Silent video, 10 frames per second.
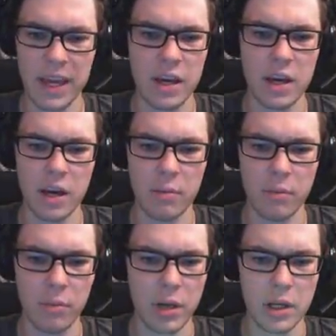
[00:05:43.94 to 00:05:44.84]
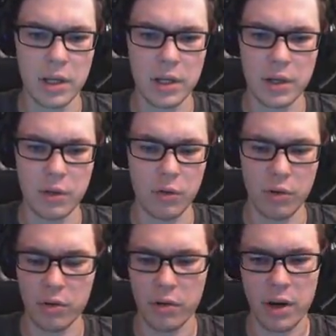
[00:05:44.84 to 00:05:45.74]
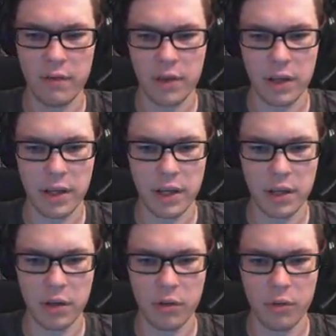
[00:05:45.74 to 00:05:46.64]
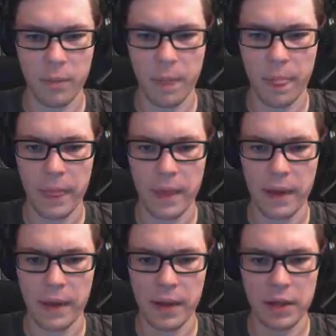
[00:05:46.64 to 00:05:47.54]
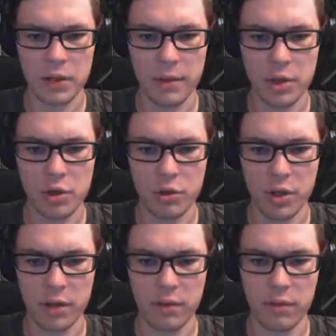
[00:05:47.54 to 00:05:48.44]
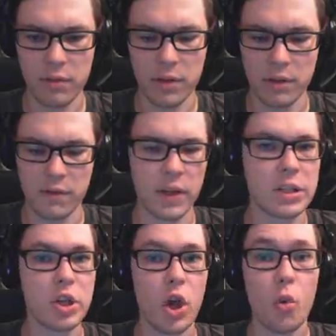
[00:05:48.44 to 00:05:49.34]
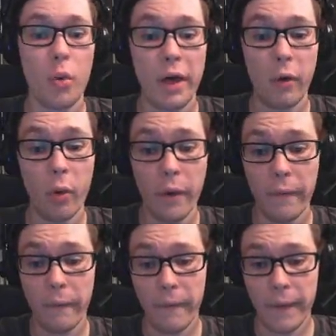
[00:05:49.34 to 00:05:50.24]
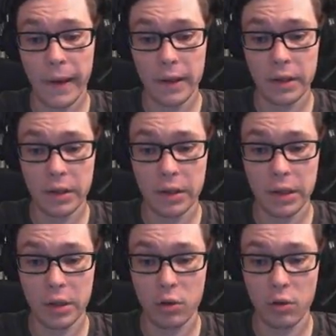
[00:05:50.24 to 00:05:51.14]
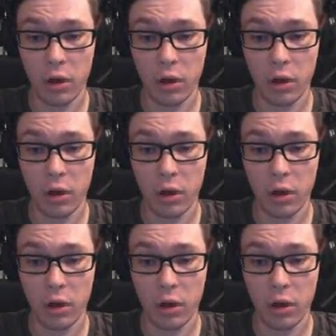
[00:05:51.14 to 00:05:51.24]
income or or anything like that, you know, I need to make sure that that things go well and uh, that you